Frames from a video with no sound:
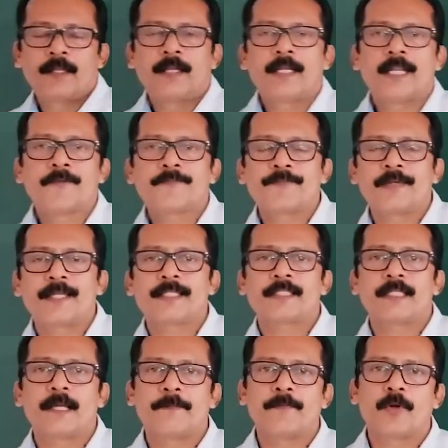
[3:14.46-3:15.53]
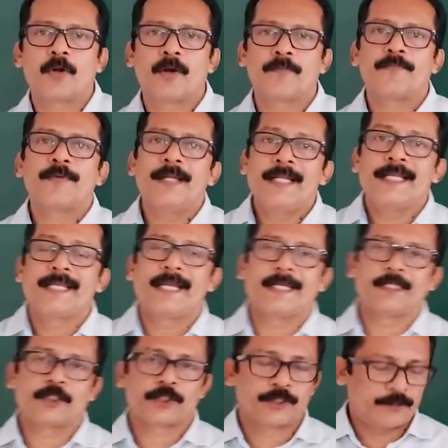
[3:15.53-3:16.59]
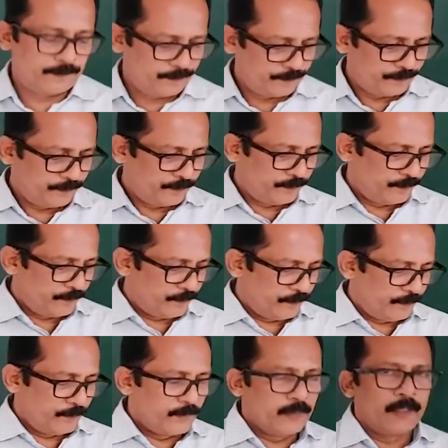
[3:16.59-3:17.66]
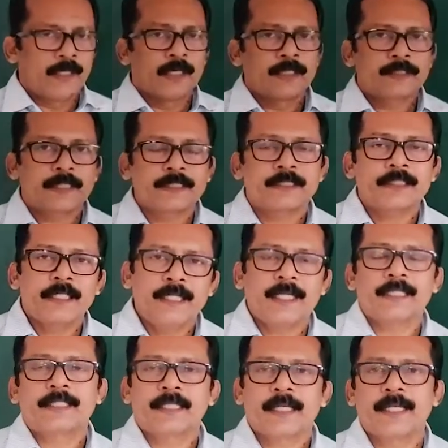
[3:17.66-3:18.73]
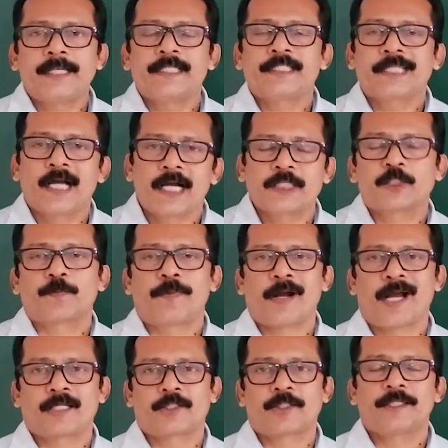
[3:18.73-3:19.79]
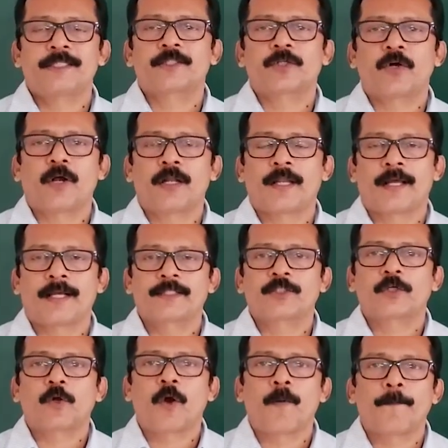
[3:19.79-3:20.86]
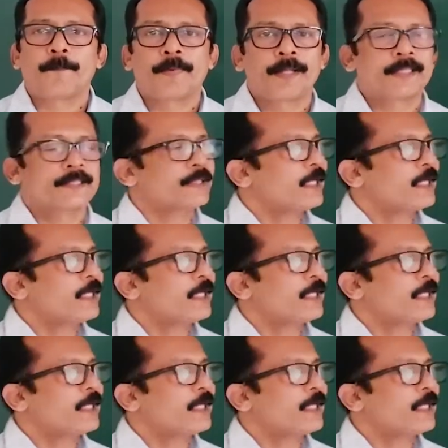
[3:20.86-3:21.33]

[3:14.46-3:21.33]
definite number of ligands. Such electrically charged part is called as complex